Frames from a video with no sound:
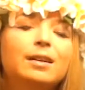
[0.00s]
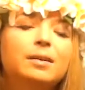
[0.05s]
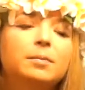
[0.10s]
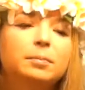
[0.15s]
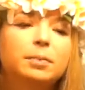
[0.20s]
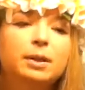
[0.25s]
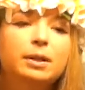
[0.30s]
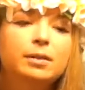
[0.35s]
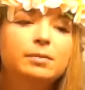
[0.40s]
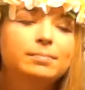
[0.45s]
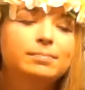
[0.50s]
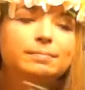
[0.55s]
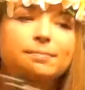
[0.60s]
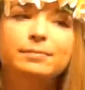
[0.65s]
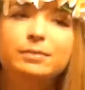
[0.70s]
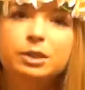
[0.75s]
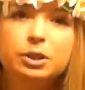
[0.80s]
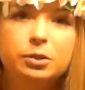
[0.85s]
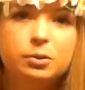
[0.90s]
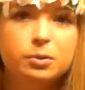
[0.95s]
but
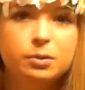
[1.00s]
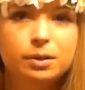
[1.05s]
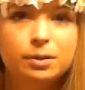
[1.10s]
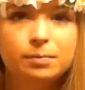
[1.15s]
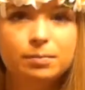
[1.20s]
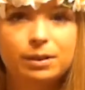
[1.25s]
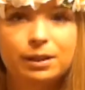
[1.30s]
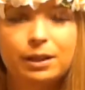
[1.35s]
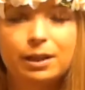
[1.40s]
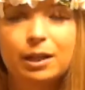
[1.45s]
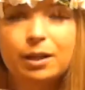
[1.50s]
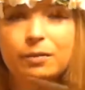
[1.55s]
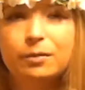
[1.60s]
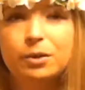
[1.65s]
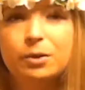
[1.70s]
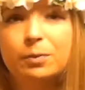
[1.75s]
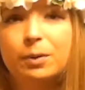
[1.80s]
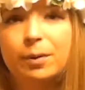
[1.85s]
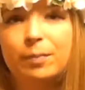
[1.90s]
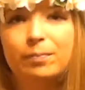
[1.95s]
you can play it however
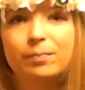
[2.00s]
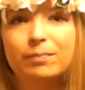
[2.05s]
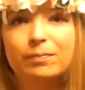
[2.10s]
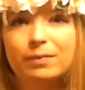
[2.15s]
you want.